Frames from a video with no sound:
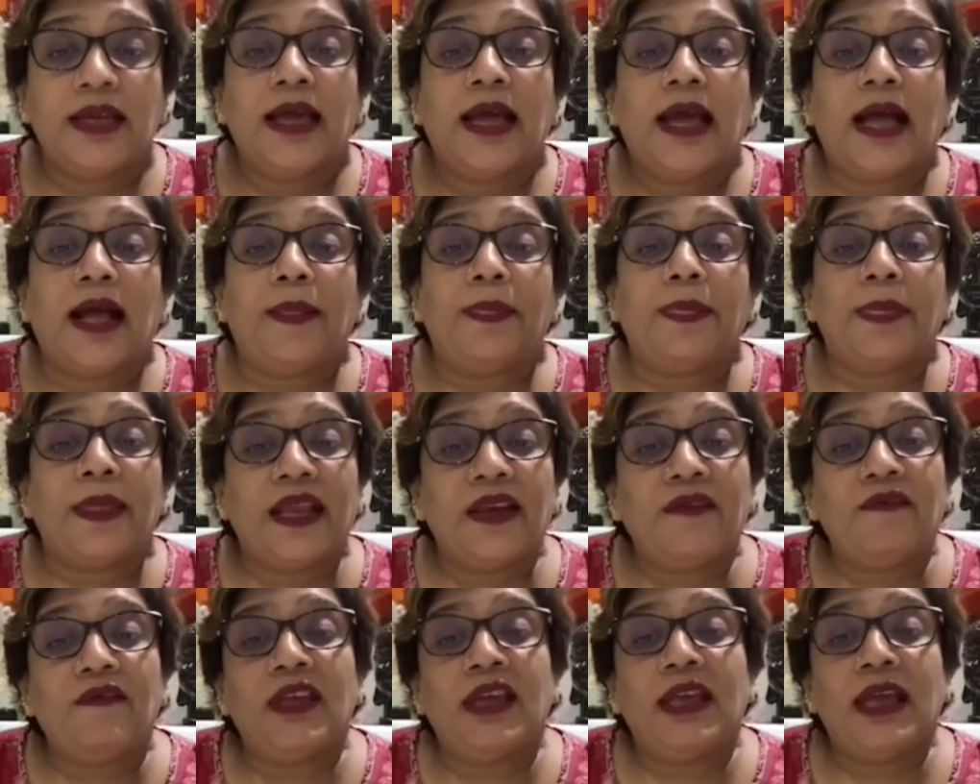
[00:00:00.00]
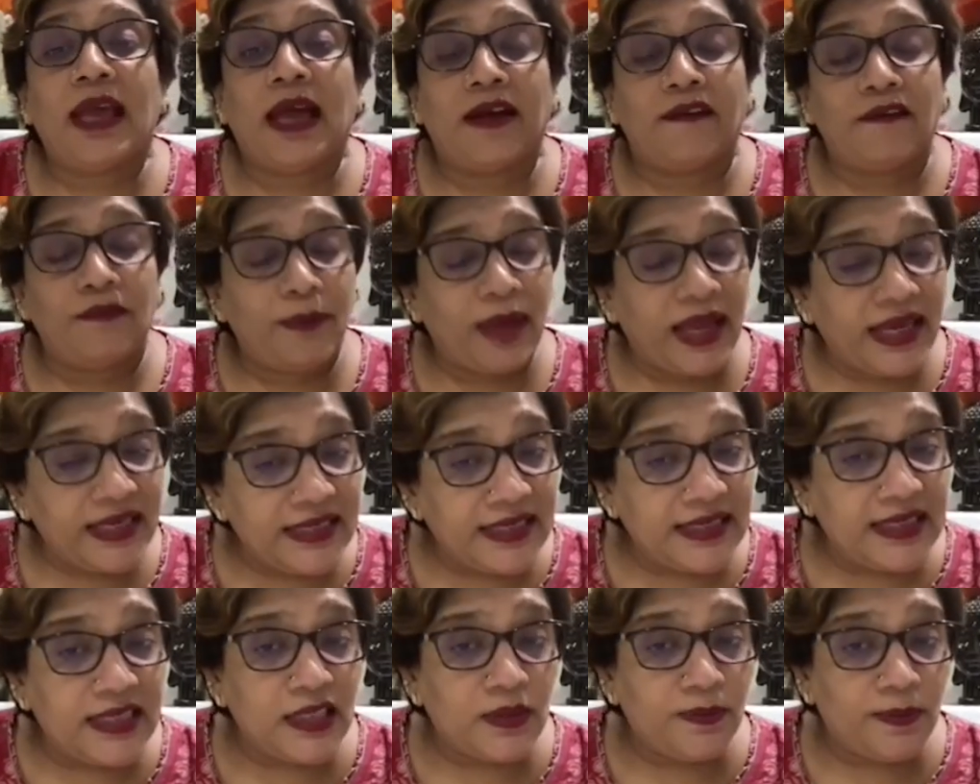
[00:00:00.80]
And then we have
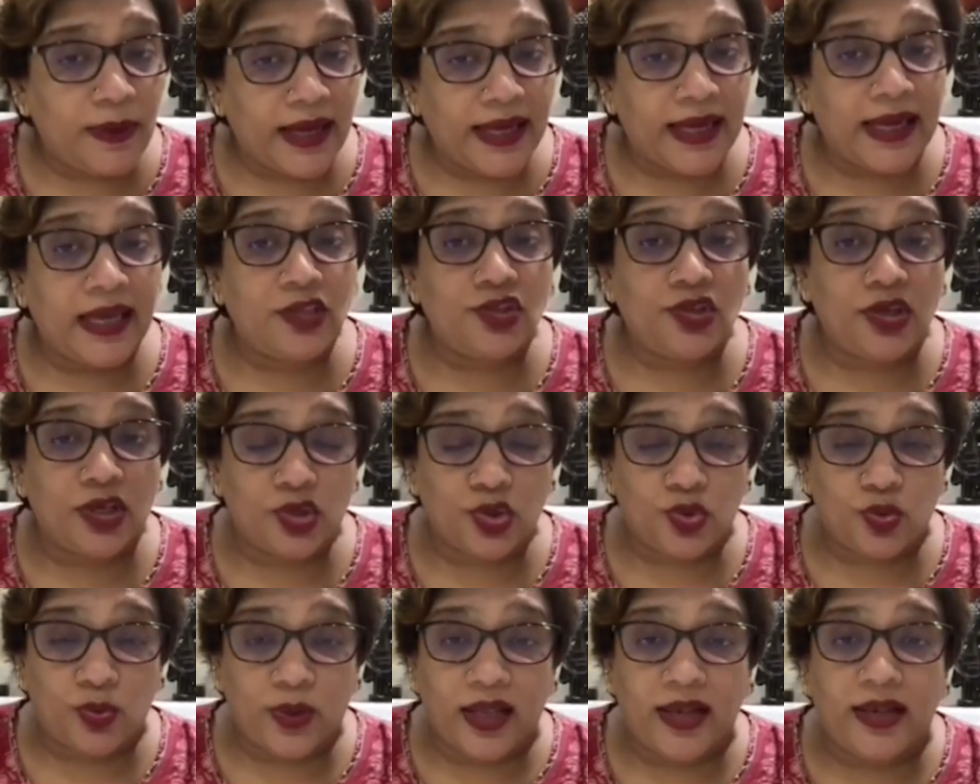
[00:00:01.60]
maintenance package as well,